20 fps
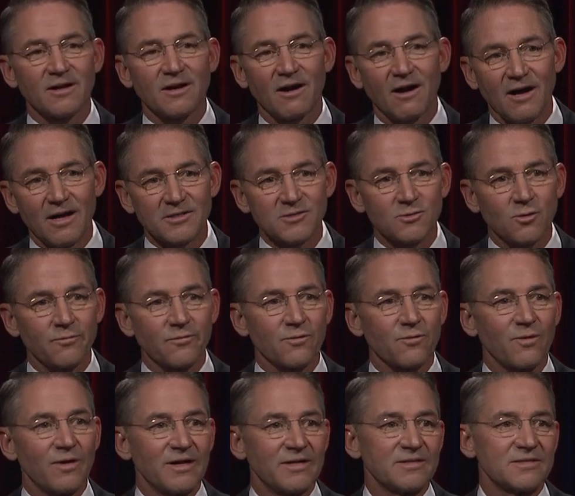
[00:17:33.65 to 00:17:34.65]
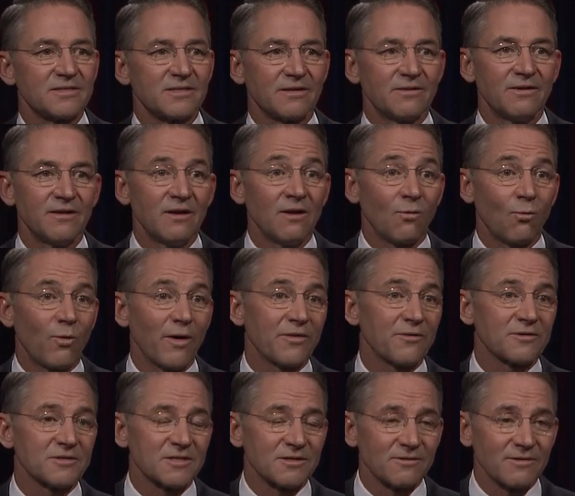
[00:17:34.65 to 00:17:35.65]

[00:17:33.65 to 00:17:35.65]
cost overruns and whether it's